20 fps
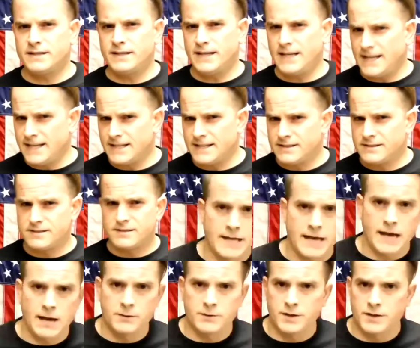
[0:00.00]
for its
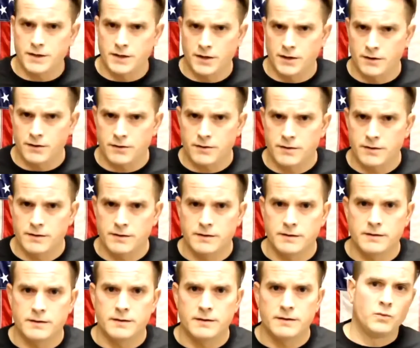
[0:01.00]
energy output?
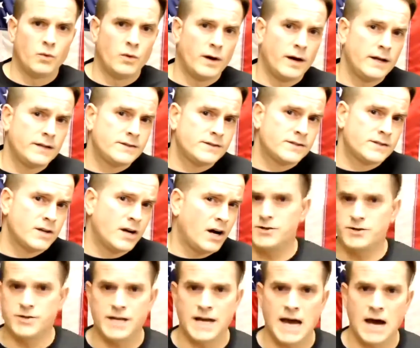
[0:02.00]
Why
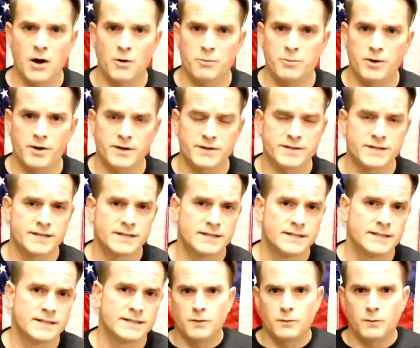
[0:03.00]
does it float above
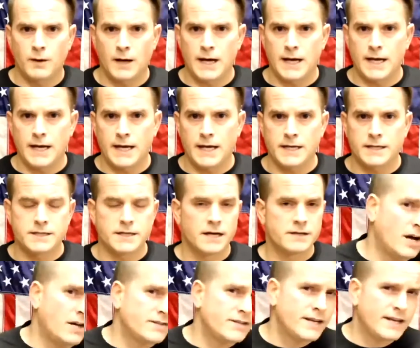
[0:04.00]
us and not fall
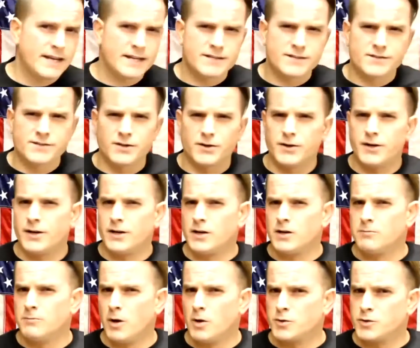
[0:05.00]
down to the Earth?
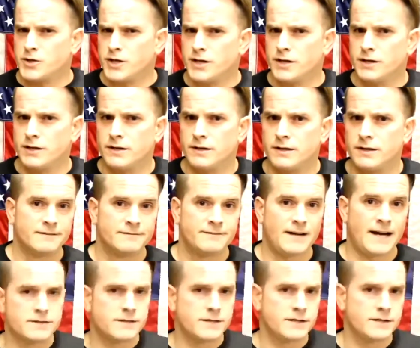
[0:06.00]

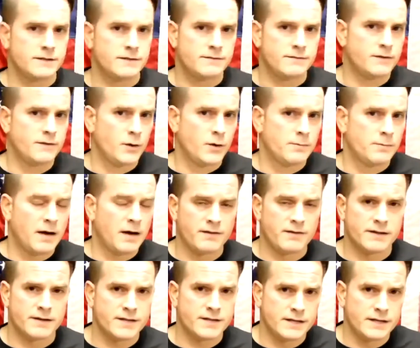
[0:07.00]
What's causing its
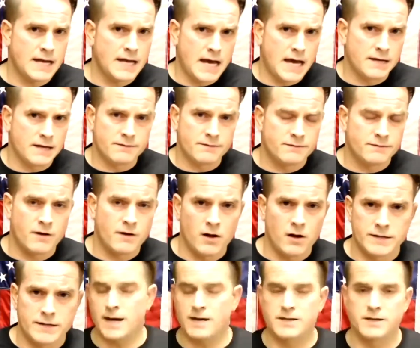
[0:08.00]
circular motion?
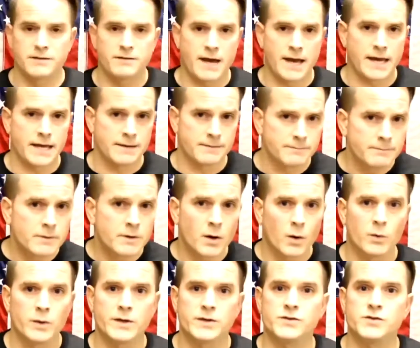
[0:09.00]
Finding no real
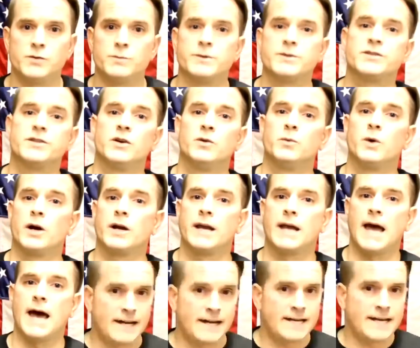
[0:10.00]
consensus to any of
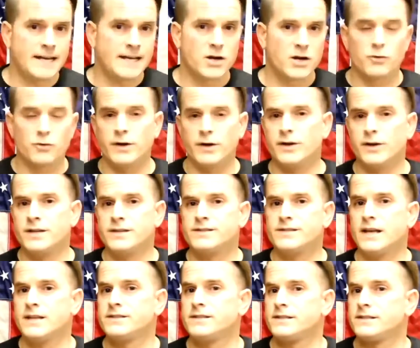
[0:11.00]
the answers to those
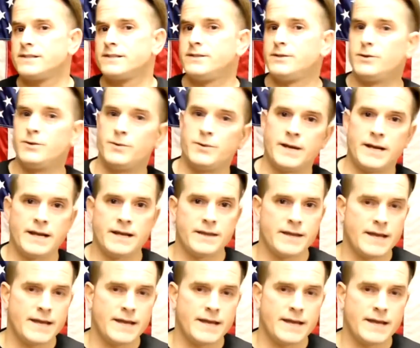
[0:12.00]
questions from the flat Earth